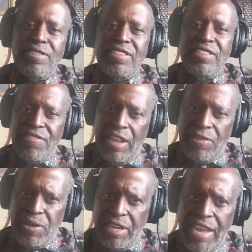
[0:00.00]

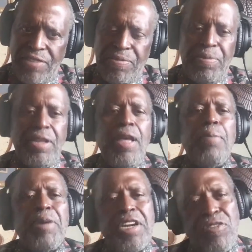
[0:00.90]
That's what the case may be.
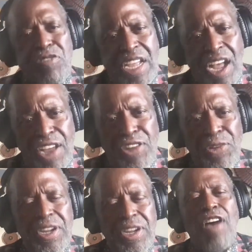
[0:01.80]
But in a recon
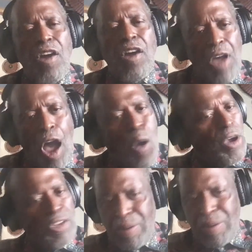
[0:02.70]
unit, it's
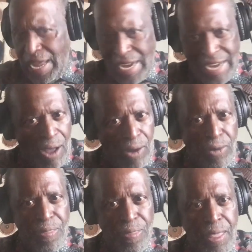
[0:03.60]
always planned out.
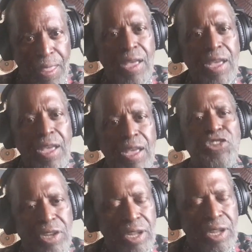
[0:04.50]

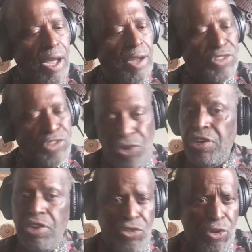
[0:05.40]
It's search
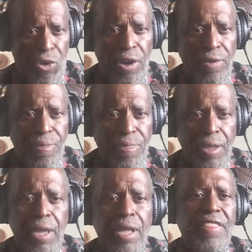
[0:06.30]
and destroy.
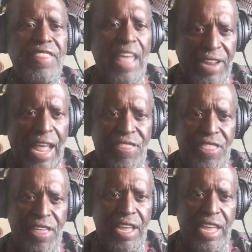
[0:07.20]
That was our
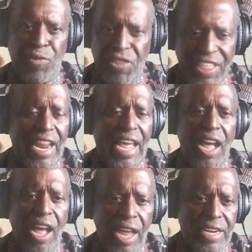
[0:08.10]
thing. And within that
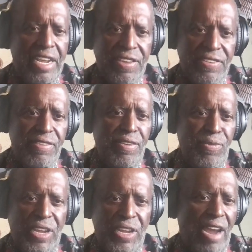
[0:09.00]
context,
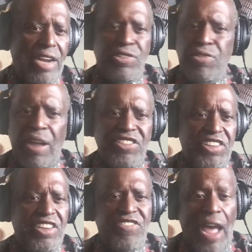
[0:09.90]
we ran into about
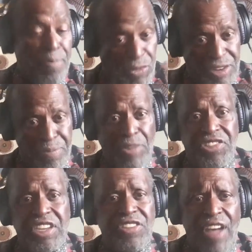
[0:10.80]
6
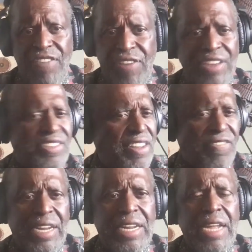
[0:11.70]
firefights, stuff
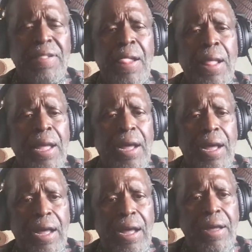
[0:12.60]
like that.
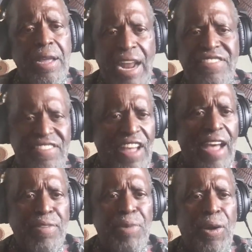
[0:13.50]
And I
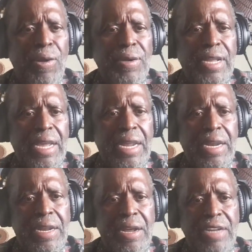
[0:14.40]
survived them all.
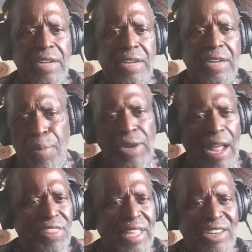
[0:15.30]
And I talk about,
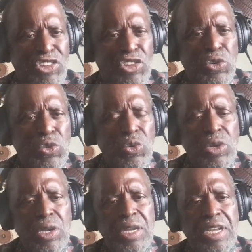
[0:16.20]
I think, 2
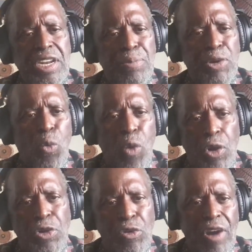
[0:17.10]
in the book, 1
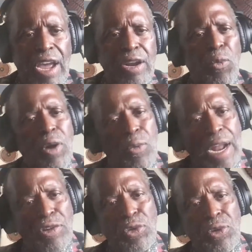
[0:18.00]
on the ground and 1 when
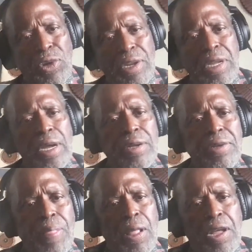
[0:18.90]
I was doing the
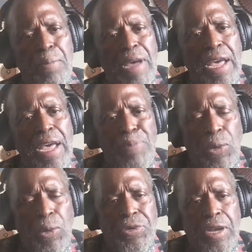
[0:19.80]
command
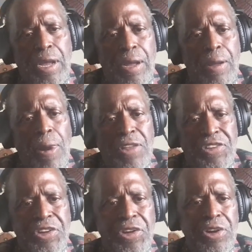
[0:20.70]
post
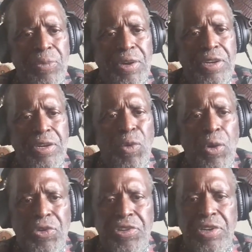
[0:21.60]
security with the
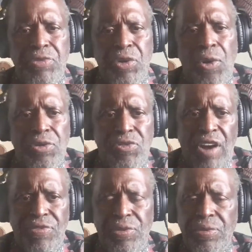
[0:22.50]
106 recordless
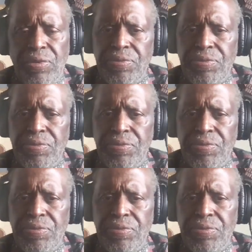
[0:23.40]
rifle.